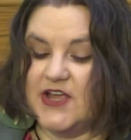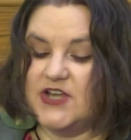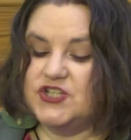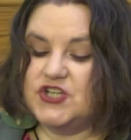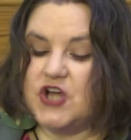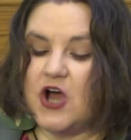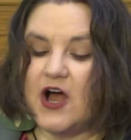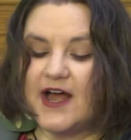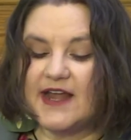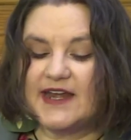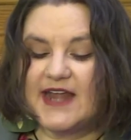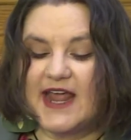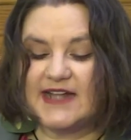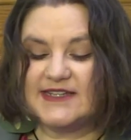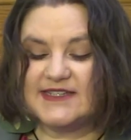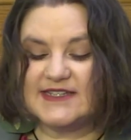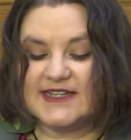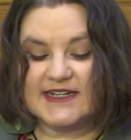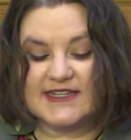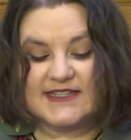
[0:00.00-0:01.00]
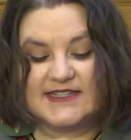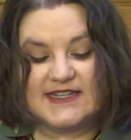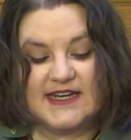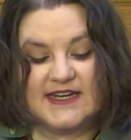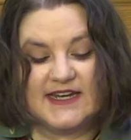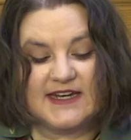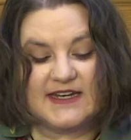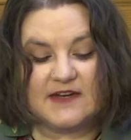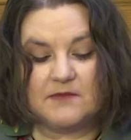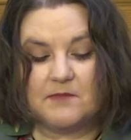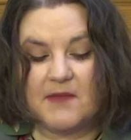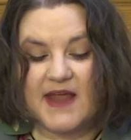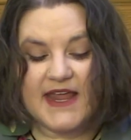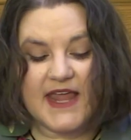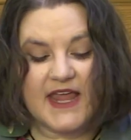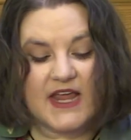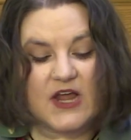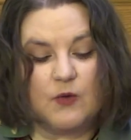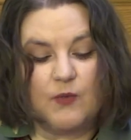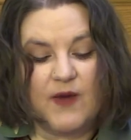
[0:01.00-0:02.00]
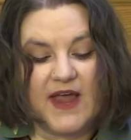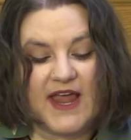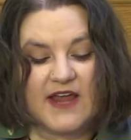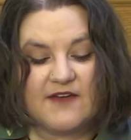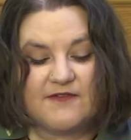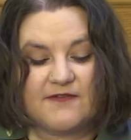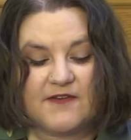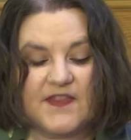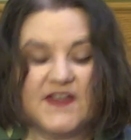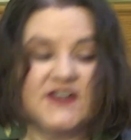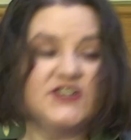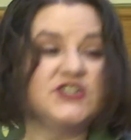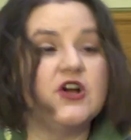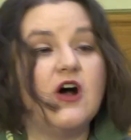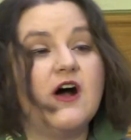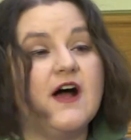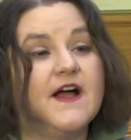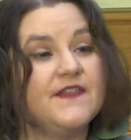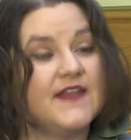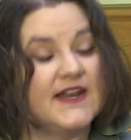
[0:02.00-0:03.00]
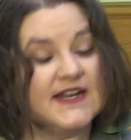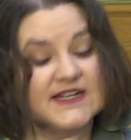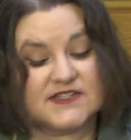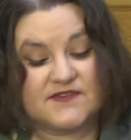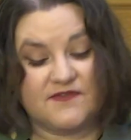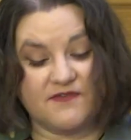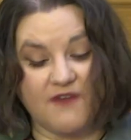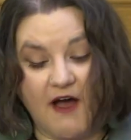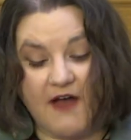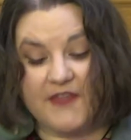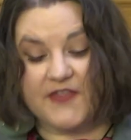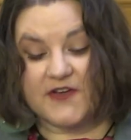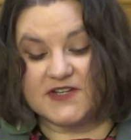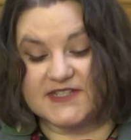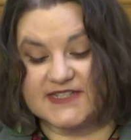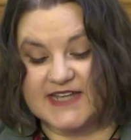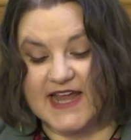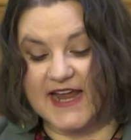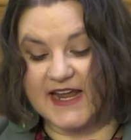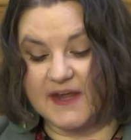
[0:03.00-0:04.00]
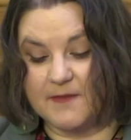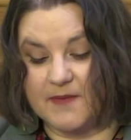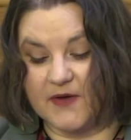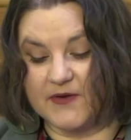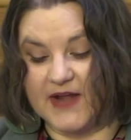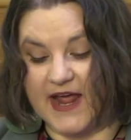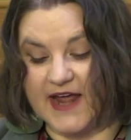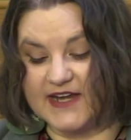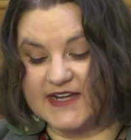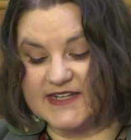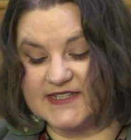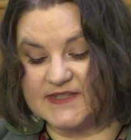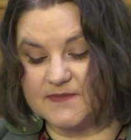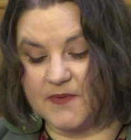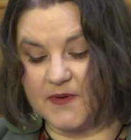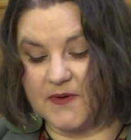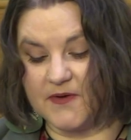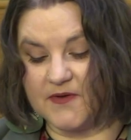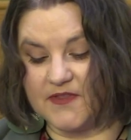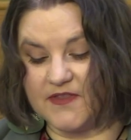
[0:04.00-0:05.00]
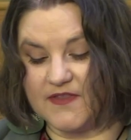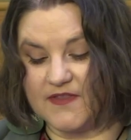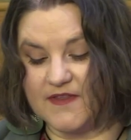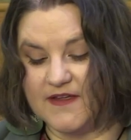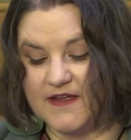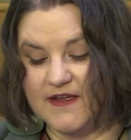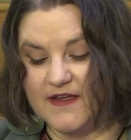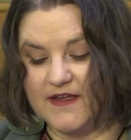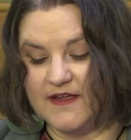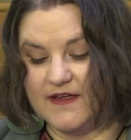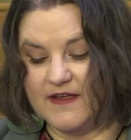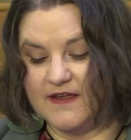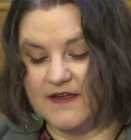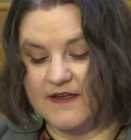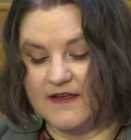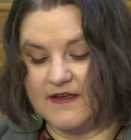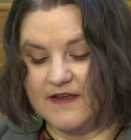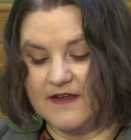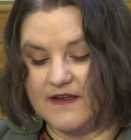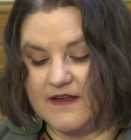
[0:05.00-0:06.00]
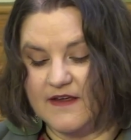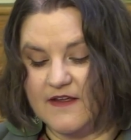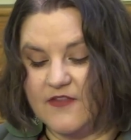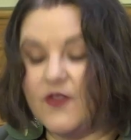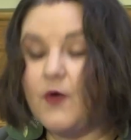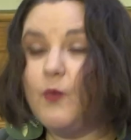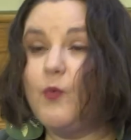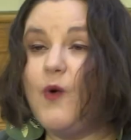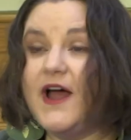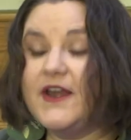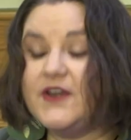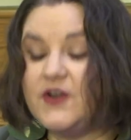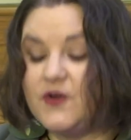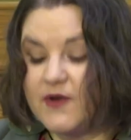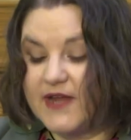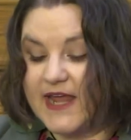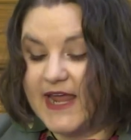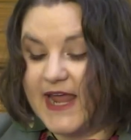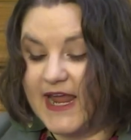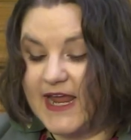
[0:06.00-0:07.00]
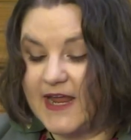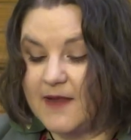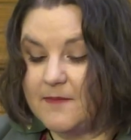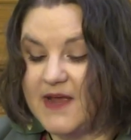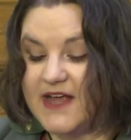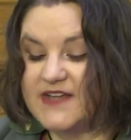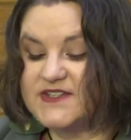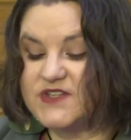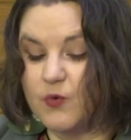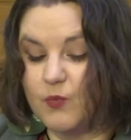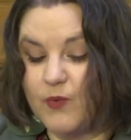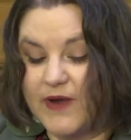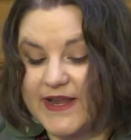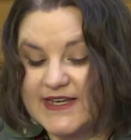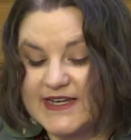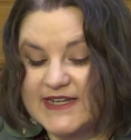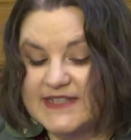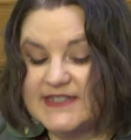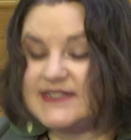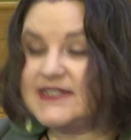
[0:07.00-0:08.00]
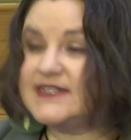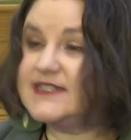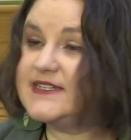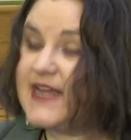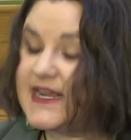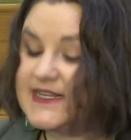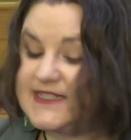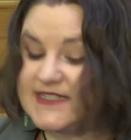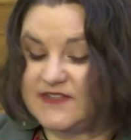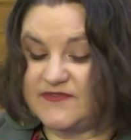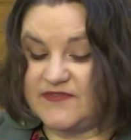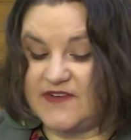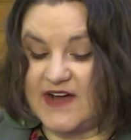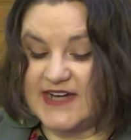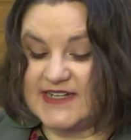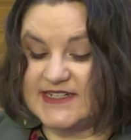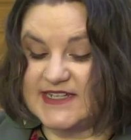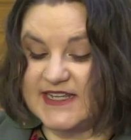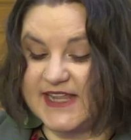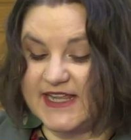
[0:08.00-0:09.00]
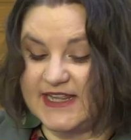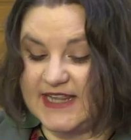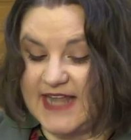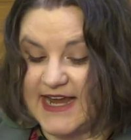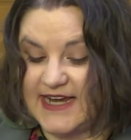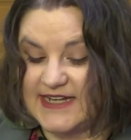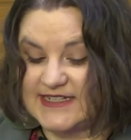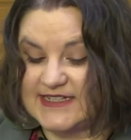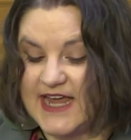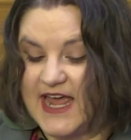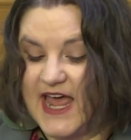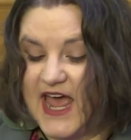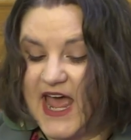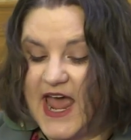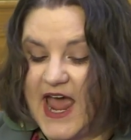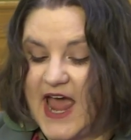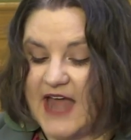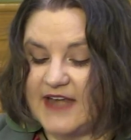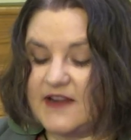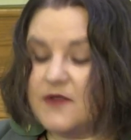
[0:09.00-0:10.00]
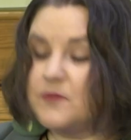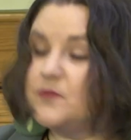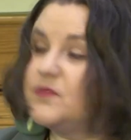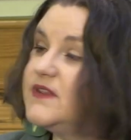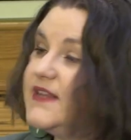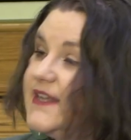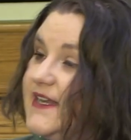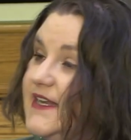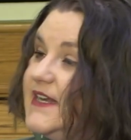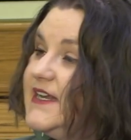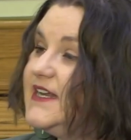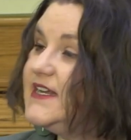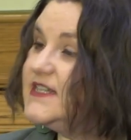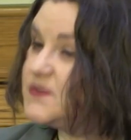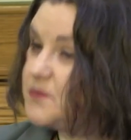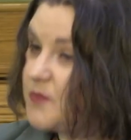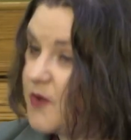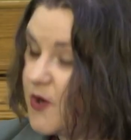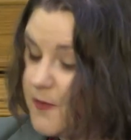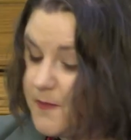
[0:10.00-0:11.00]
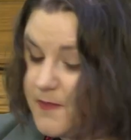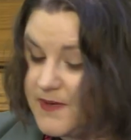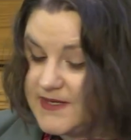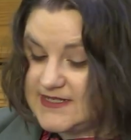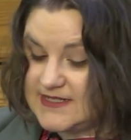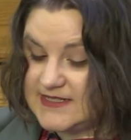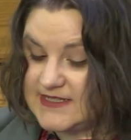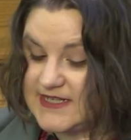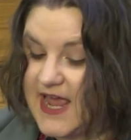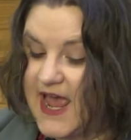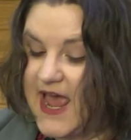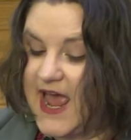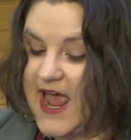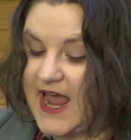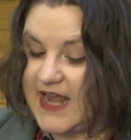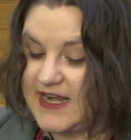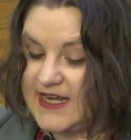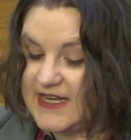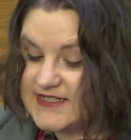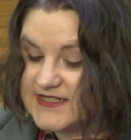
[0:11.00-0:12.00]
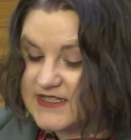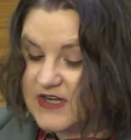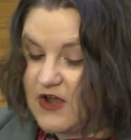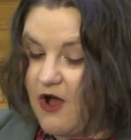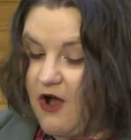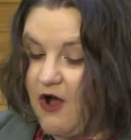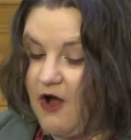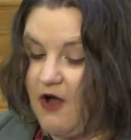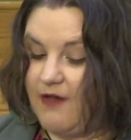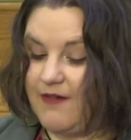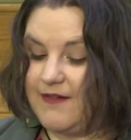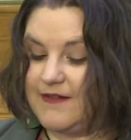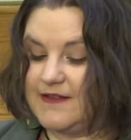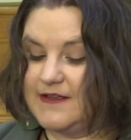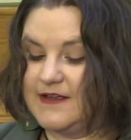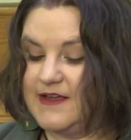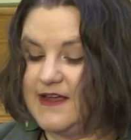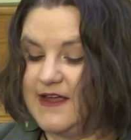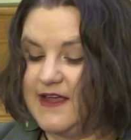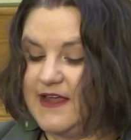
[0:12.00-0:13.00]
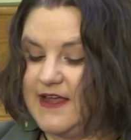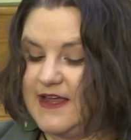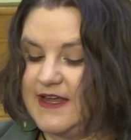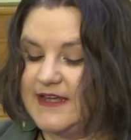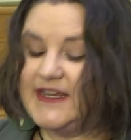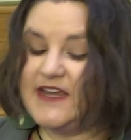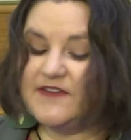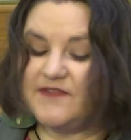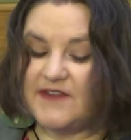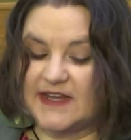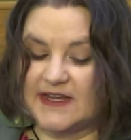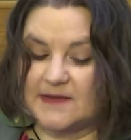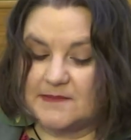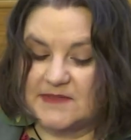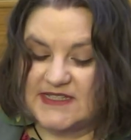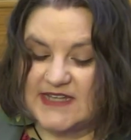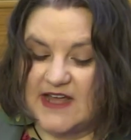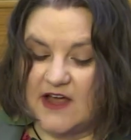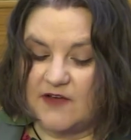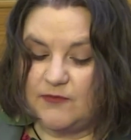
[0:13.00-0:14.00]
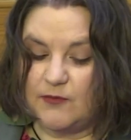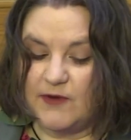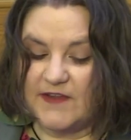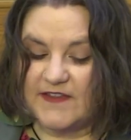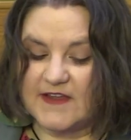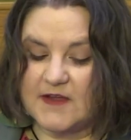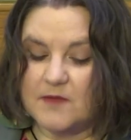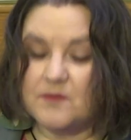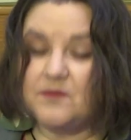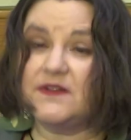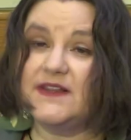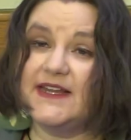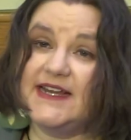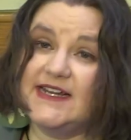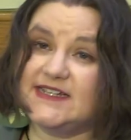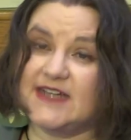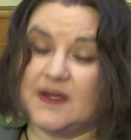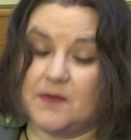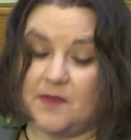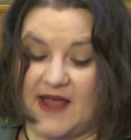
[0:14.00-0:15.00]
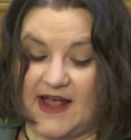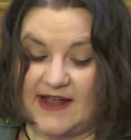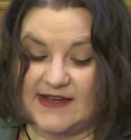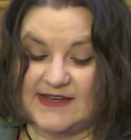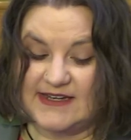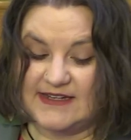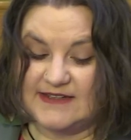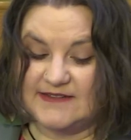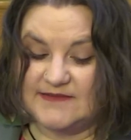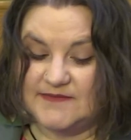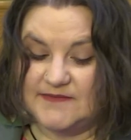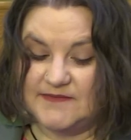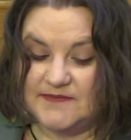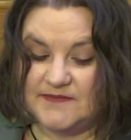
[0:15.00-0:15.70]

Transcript: John had succeeded in making a way for the dawn that his father sang about at his birth. The one who came as a witness to testify to the light had completed his purpose and his call, giving himself with complete abandon.